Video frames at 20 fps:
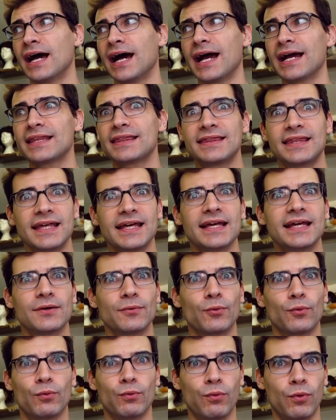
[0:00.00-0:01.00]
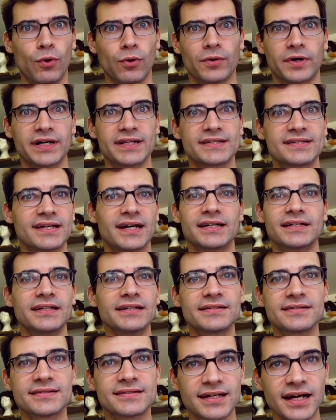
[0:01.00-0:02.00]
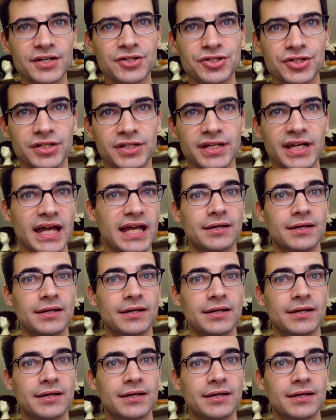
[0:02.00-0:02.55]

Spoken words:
I think warrants a discussion,